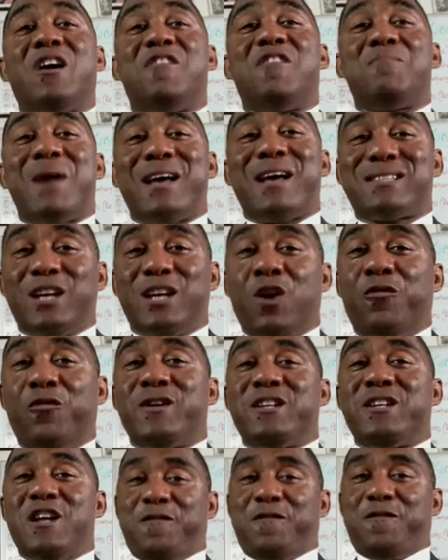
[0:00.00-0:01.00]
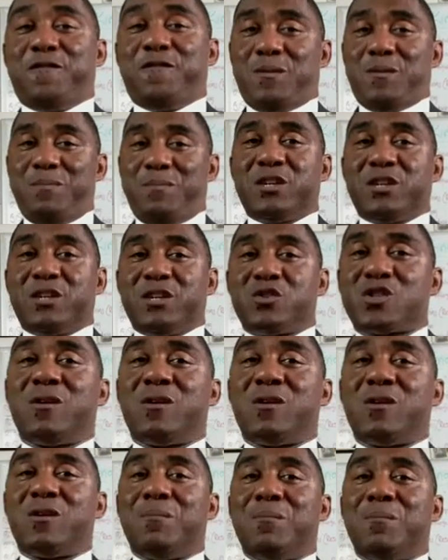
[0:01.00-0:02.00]
love myself enough to be
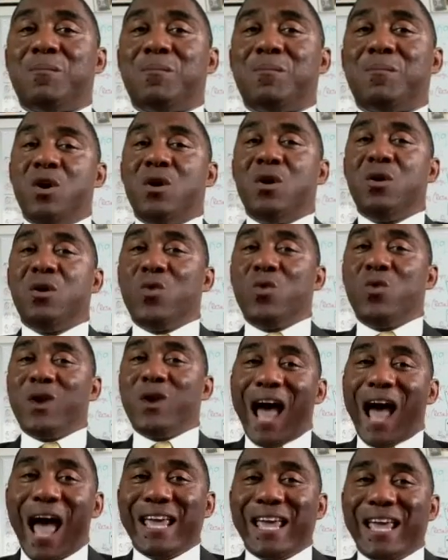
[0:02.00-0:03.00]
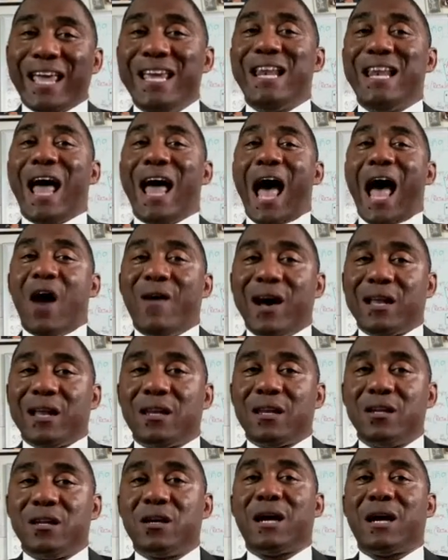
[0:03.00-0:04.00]
concerned about what I eat, how
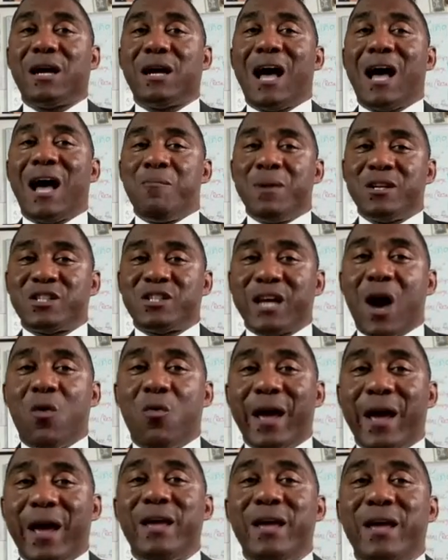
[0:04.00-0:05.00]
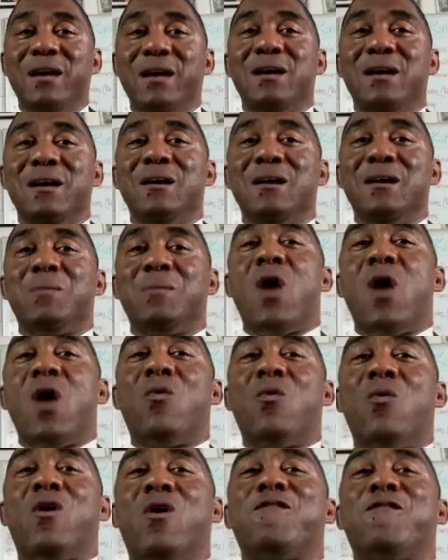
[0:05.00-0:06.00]
I look, how much I weigh, but
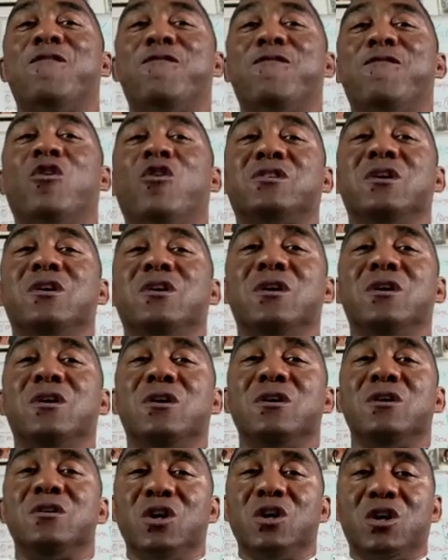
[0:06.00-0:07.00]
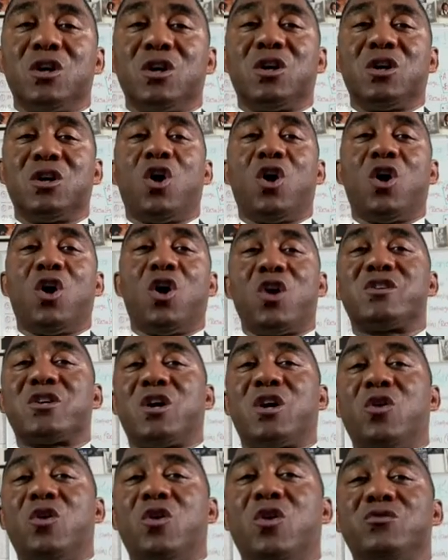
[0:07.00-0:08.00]
I want to force the
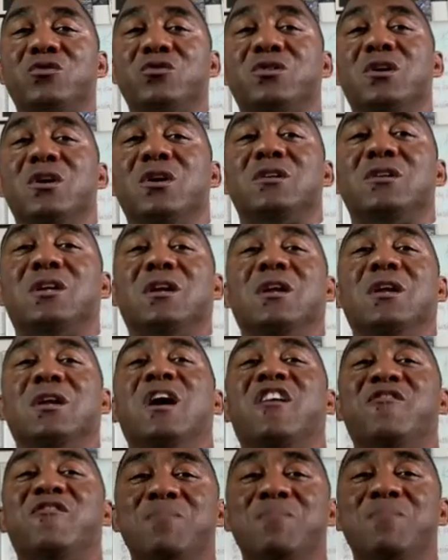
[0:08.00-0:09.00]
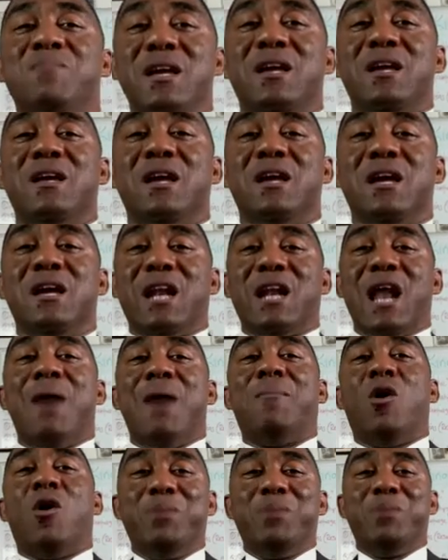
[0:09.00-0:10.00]
courage coach to love me and
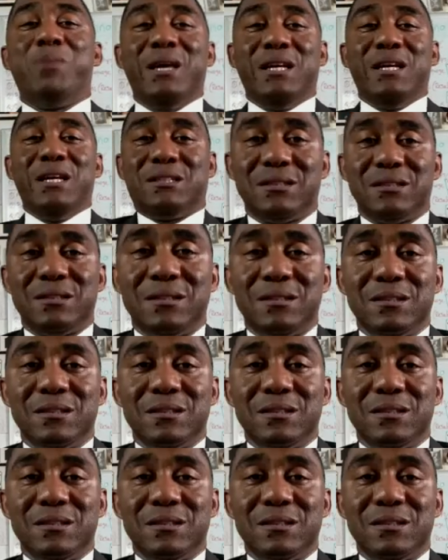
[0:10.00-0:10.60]
I'm obese.